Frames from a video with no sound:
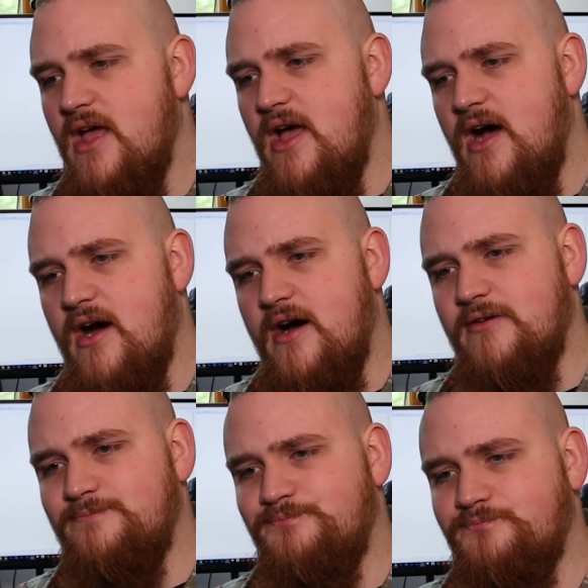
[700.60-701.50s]

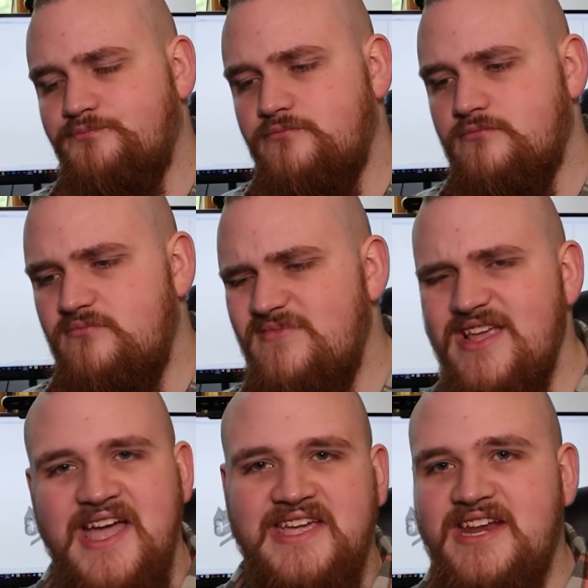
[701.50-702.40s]

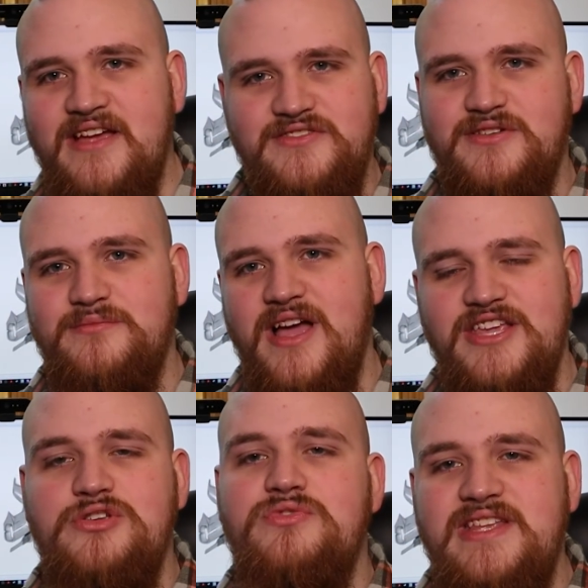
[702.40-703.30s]
I can have a
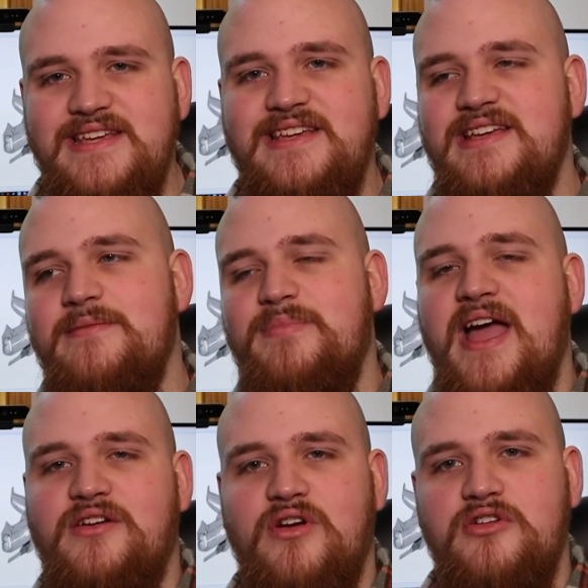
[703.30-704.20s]
unique
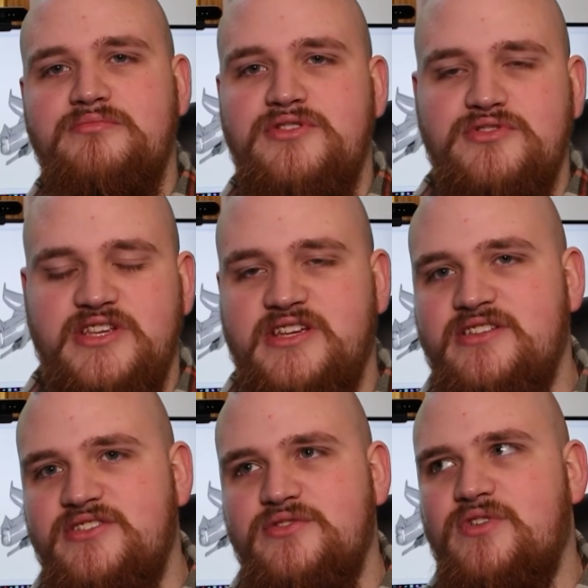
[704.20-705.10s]
background
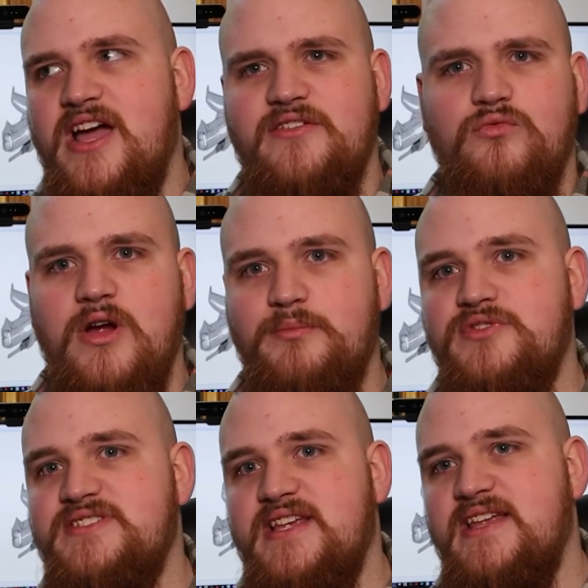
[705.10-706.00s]
music to kind of
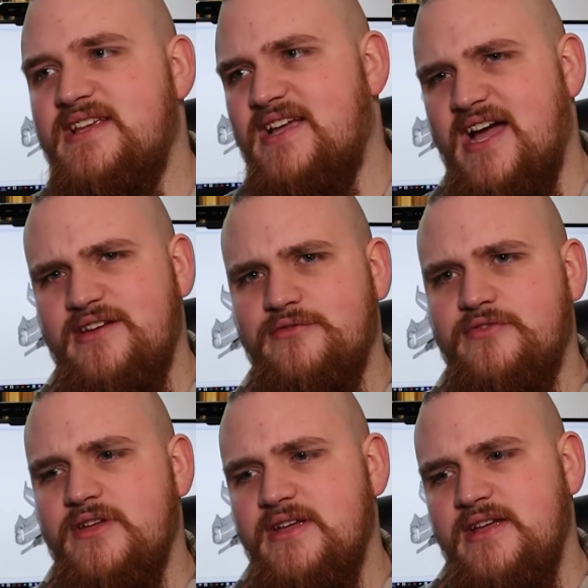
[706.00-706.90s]
represent and kind
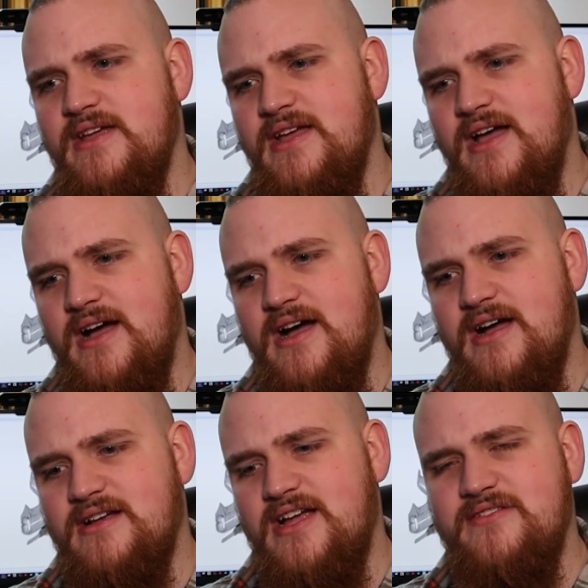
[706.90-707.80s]
of
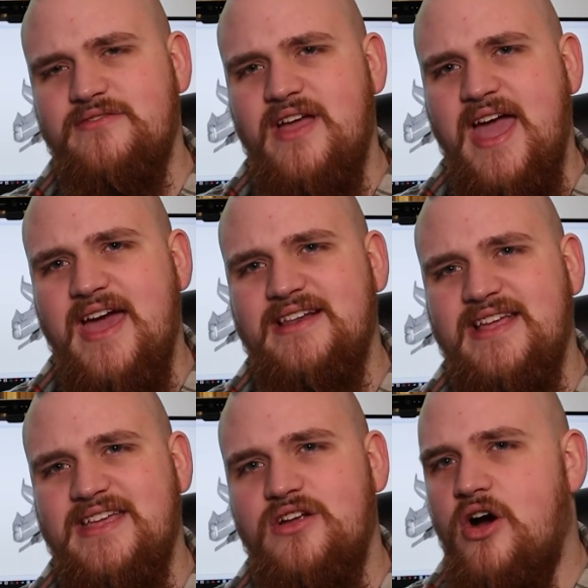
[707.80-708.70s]
add
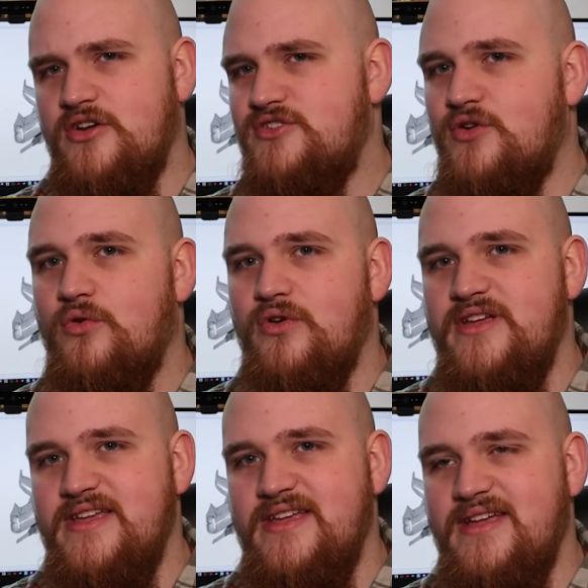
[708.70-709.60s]
like an
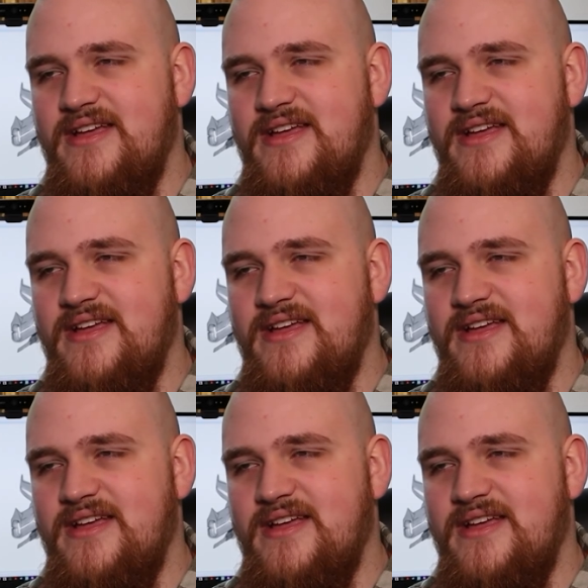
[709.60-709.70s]
auditory